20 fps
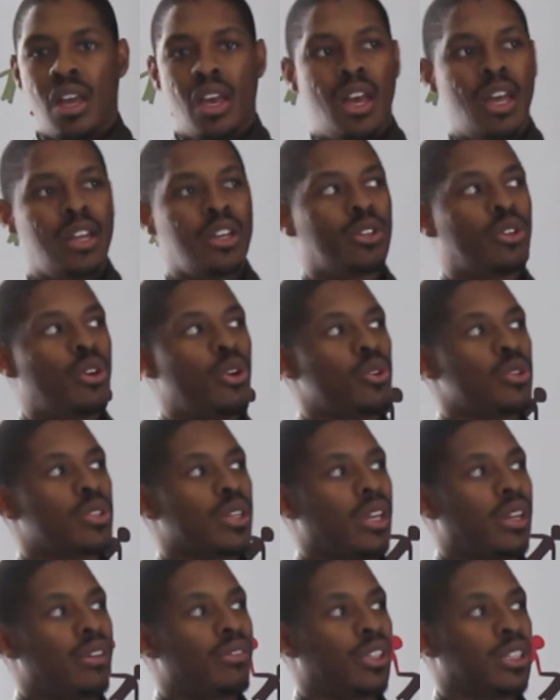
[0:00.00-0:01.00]
And it goes
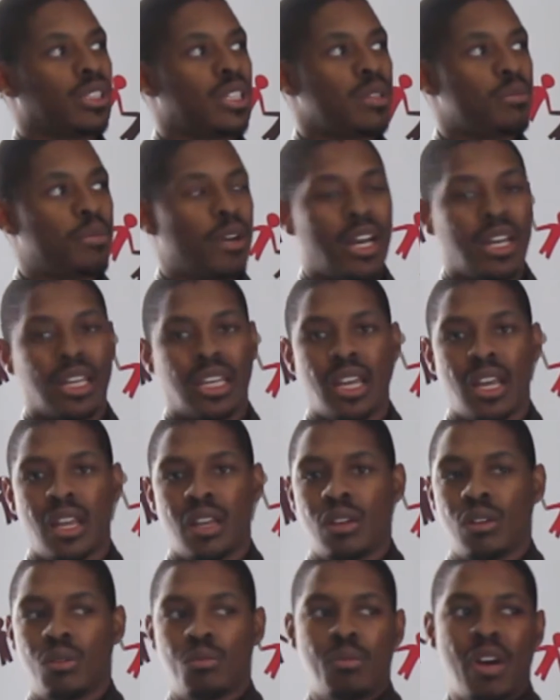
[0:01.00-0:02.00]
a level deeper
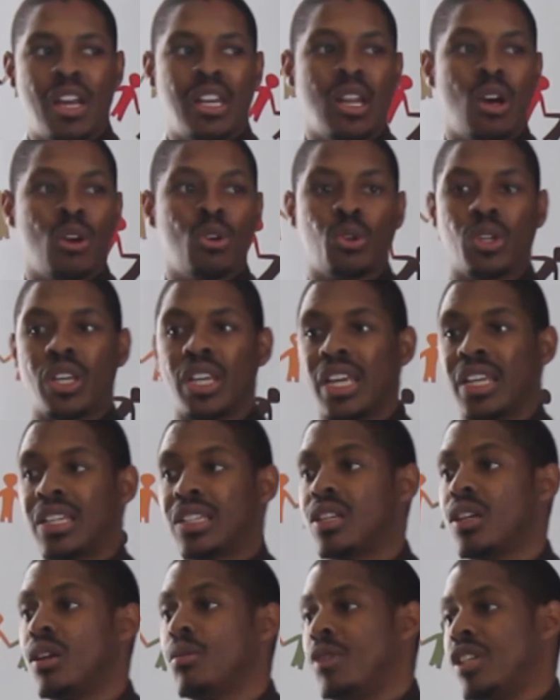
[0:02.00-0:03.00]
again by now looking
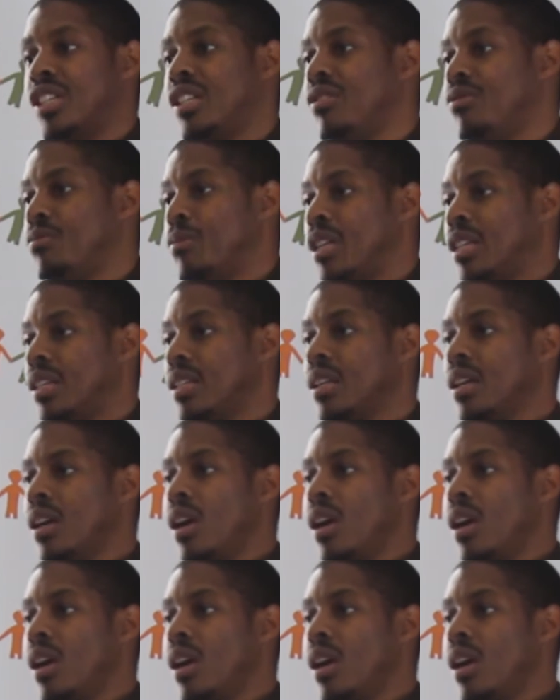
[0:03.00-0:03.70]
at term achievement,